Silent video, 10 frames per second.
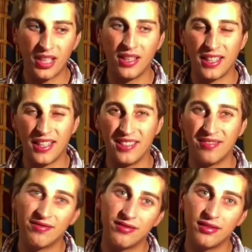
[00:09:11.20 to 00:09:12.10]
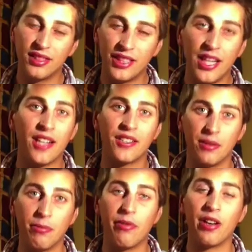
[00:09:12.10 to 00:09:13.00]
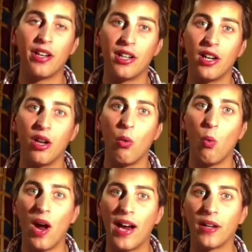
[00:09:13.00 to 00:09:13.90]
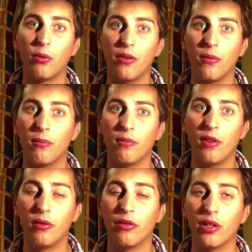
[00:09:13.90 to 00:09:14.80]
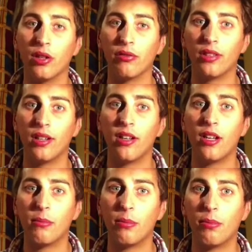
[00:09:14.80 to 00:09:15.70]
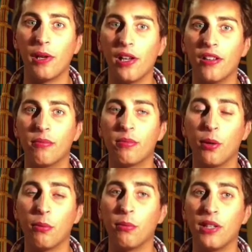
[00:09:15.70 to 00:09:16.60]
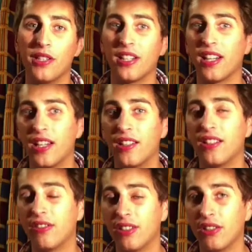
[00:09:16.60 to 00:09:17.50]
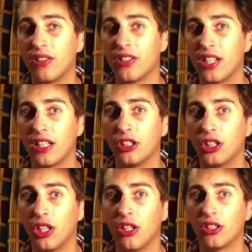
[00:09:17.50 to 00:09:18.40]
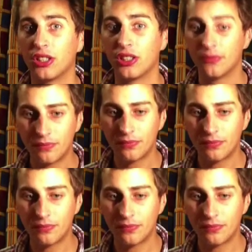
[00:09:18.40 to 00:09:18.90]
Again, yes, you're providing a lot of whack with a revolver, but the problem is, again, you've only got 6 shots.